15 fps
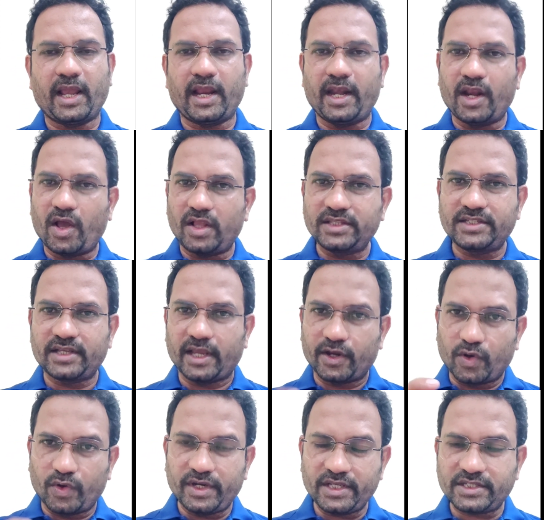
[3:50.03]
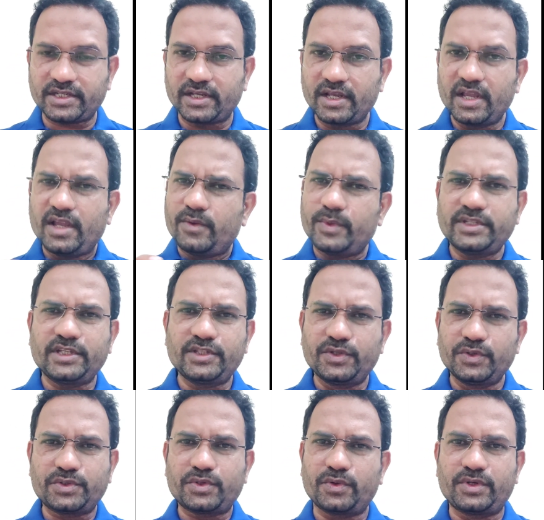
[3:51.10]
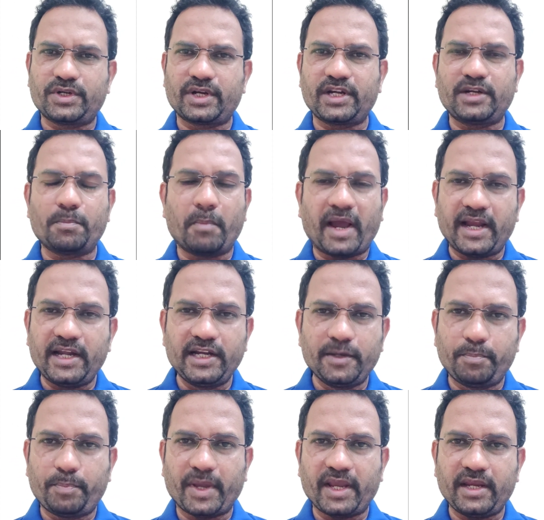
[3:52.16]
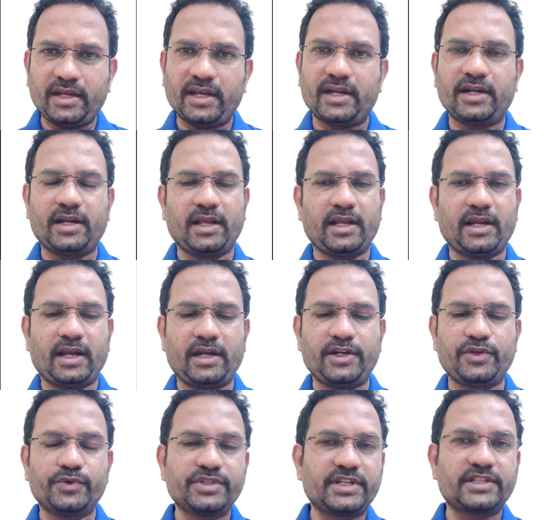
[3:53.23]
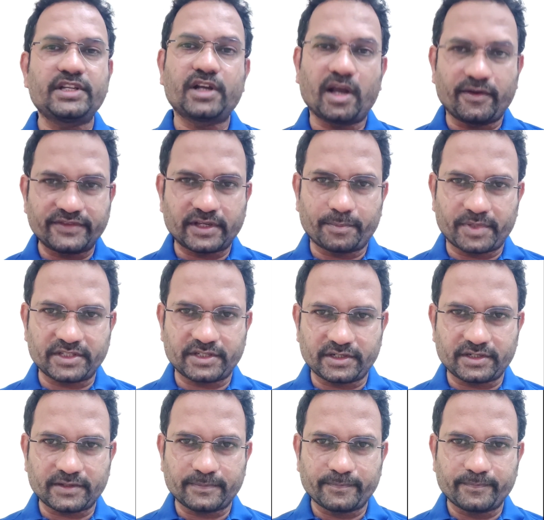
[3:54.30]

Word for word: analgesic agonist which is used to treat mild pain and, and used as a cough suppressant.